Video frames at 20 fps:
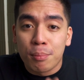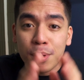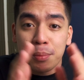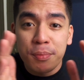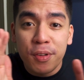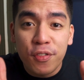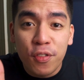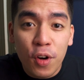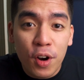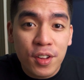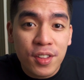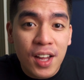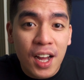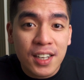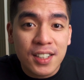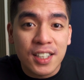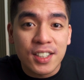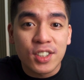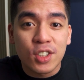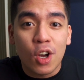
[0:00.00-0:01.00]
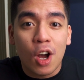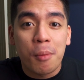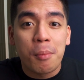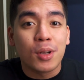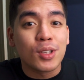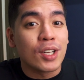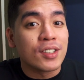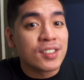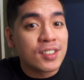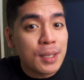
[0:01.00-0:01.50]
it. But before that, let's talk
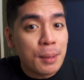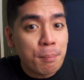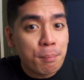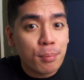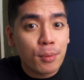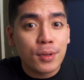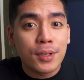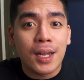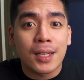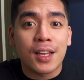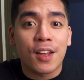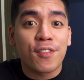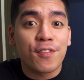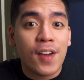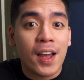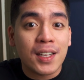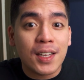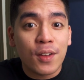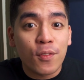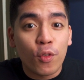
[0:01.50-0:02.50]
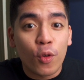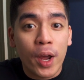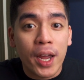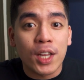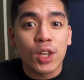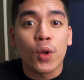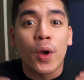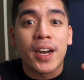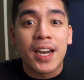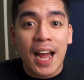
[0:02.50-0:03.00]
about a simple yet effective
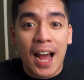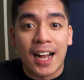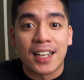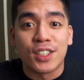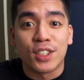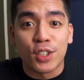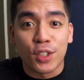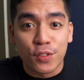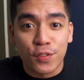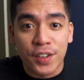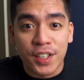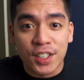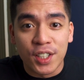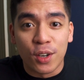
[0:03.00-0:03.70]
way to enhance your